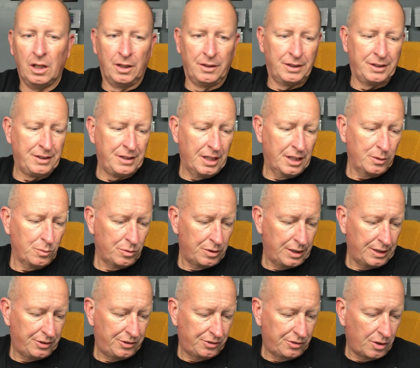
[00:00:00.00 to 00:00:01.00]
Then the other one
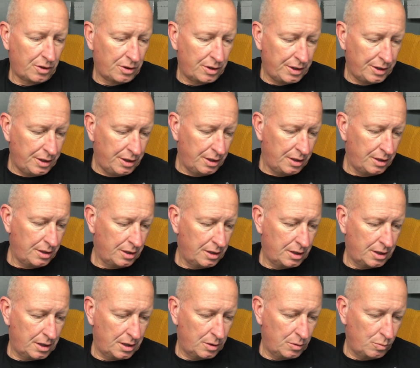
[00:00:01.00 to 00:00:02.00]
I started
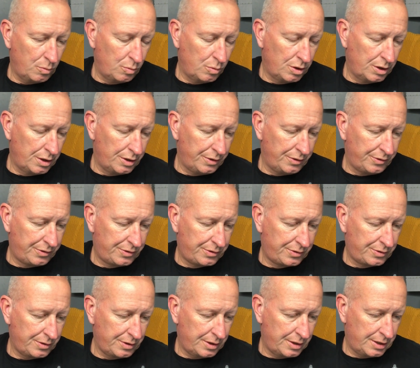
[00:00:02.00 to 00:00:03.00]

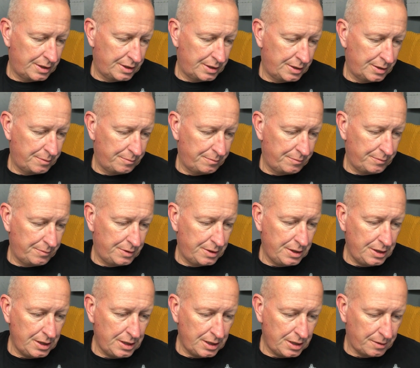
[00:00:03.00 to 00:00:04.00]
was
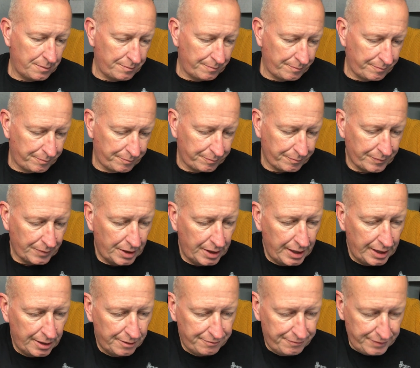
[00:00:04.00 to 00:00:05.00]
the
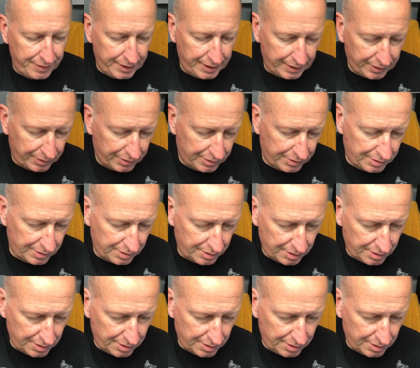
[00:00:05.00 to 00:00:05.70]
Airfix